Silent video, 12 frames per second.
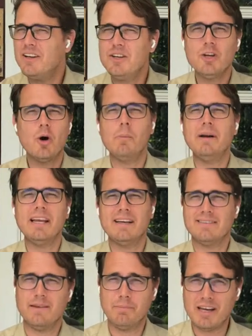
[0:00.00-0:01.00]
Nobody
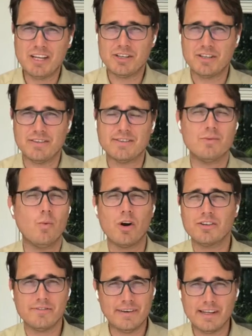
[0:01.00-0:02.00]
has the patience to
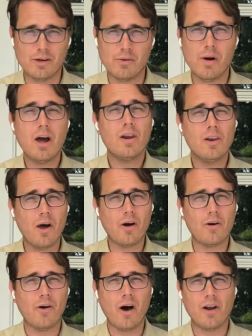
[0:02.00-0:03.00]
watch a video
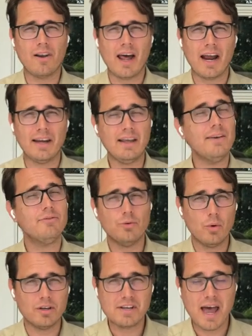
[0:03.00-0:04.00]
longer online
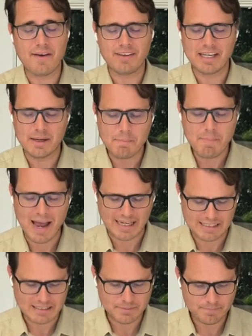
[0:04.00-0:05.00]
if you want to have any
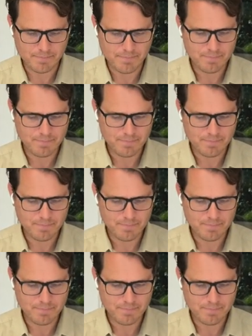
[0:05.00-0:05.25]
impact.